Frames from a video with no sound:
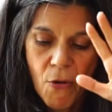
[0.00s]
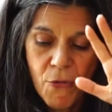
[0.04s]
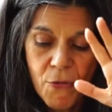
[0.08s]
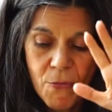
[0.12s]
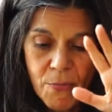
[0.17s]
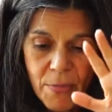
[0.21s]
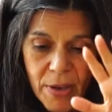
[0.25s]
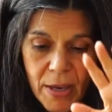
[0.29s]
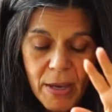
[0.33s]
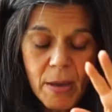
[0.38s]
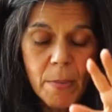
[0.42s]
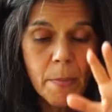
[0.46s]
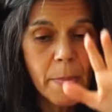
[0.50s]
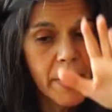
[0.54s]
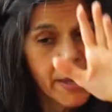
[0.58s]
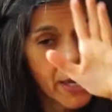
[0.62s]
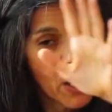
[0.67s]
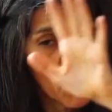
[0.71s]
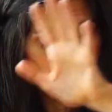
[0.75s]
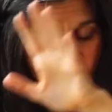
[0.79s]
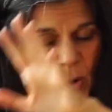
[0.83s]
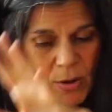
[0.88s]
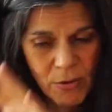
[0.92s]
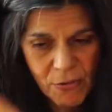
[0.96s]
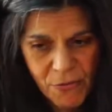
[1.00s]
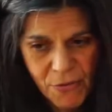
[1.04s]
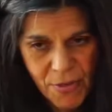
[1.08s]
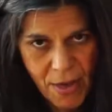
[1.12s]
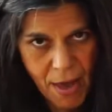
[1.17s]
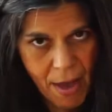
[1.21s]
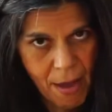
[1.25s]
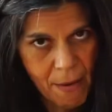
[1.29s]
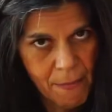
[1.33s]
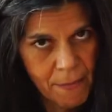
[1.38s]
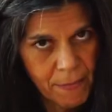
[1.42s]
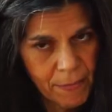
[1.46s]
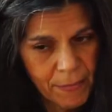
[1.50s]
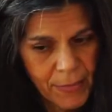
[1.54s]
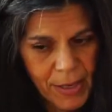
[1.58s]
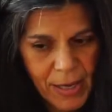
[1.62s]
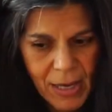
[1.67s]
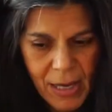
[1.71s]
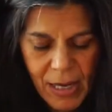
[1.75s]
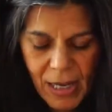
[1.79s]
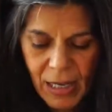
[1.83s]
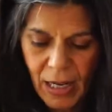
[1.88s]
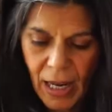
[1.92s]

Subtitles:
of me being one of them,